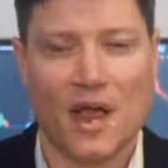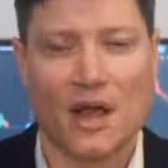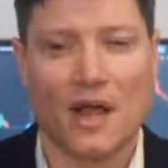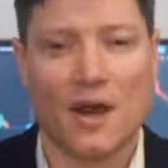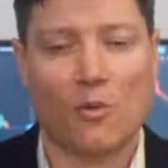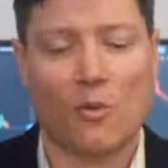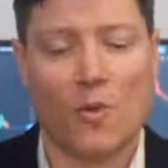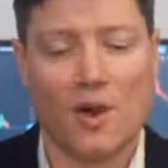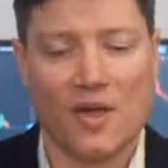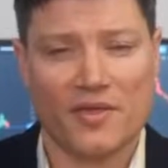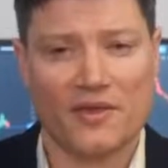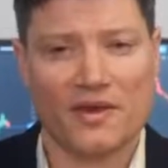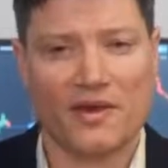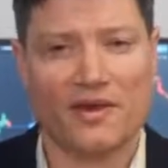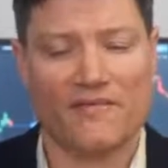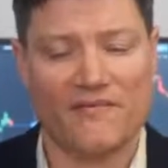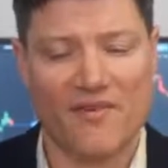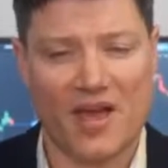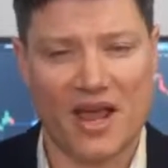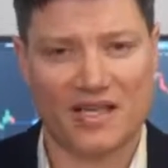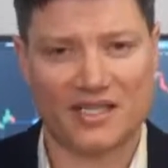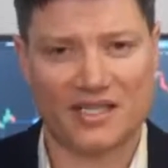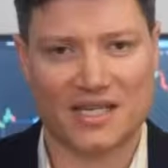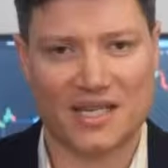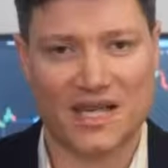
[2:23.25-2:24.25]
Now with an
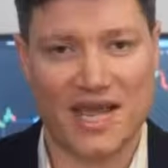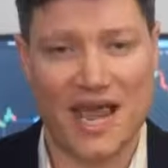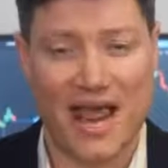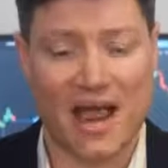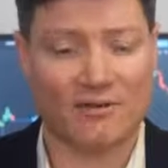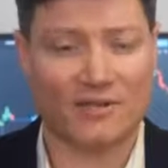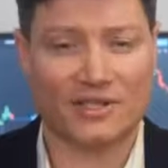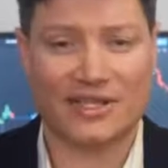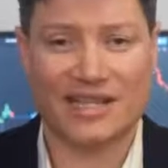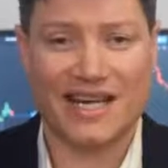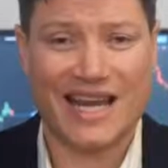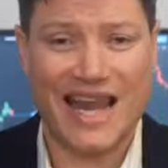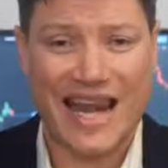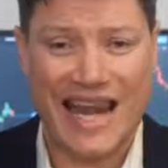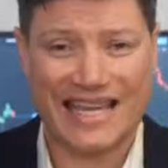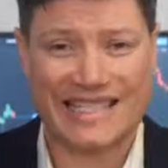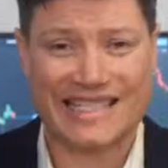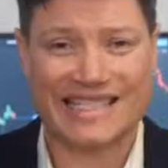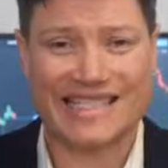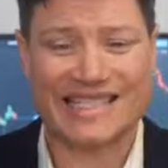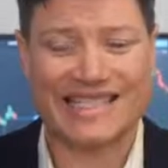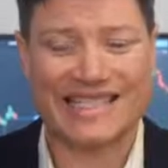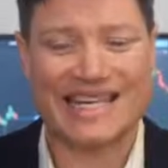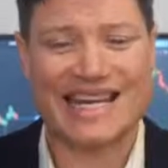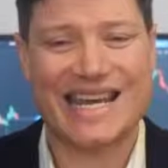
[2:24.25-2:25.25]
invest account, it
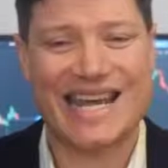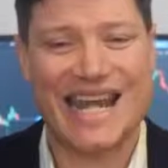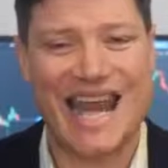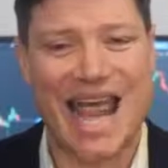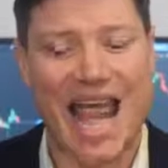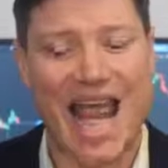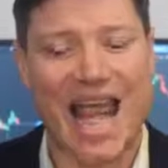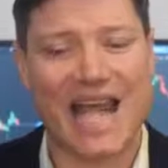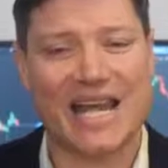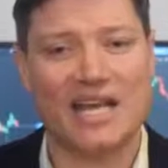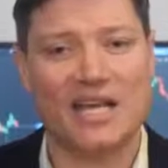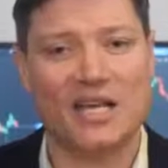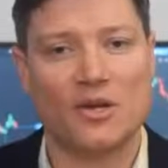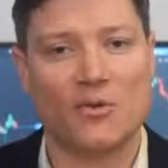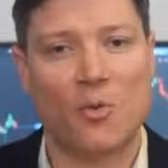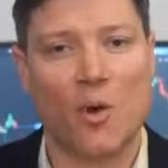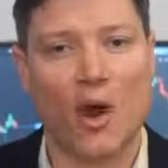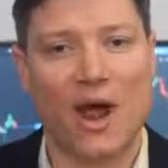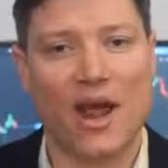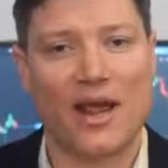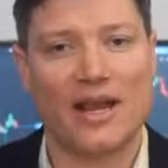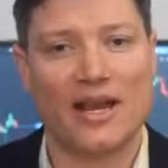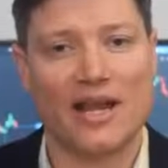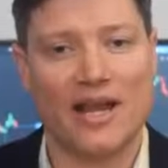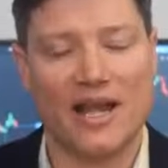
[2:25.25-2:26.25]
isn't in any
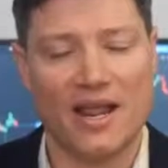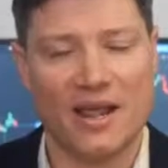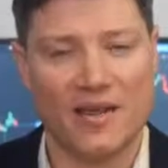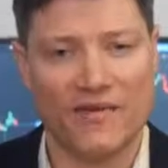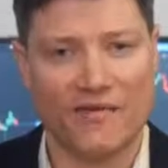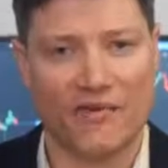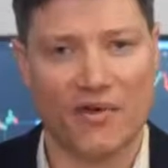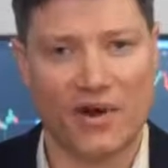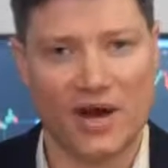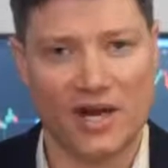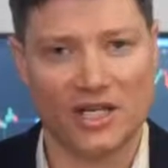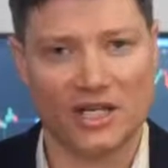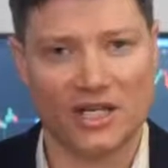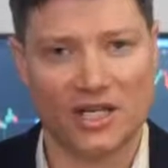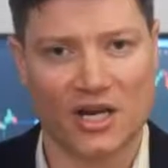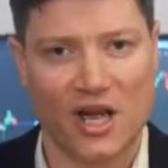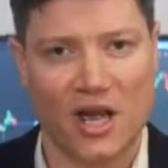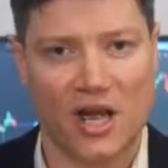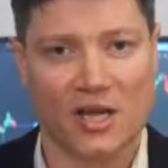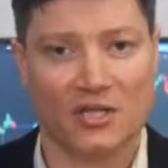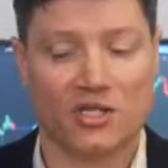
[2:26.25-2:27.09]
way leveraged.